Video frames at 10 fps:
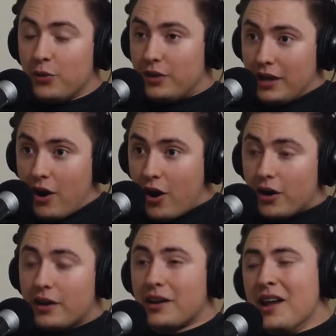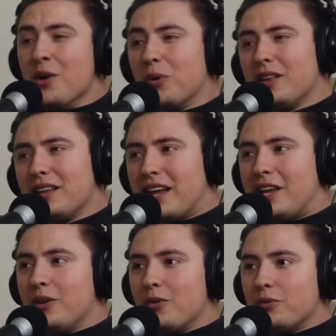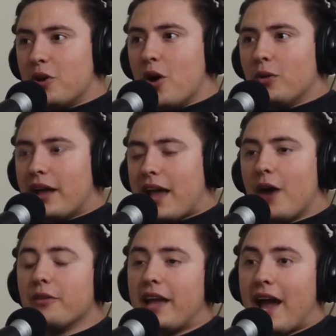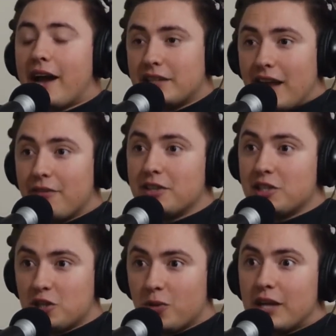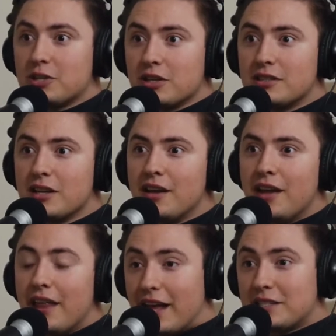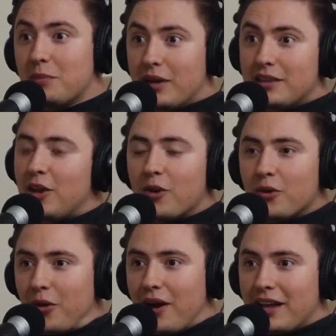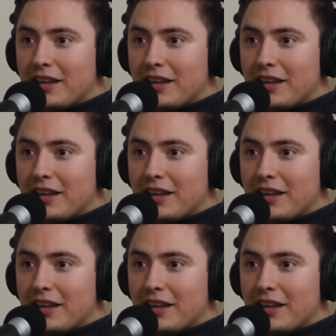who they are, and really, like, you don't know like how they act in heavy situations, and that's a big thing you don't know.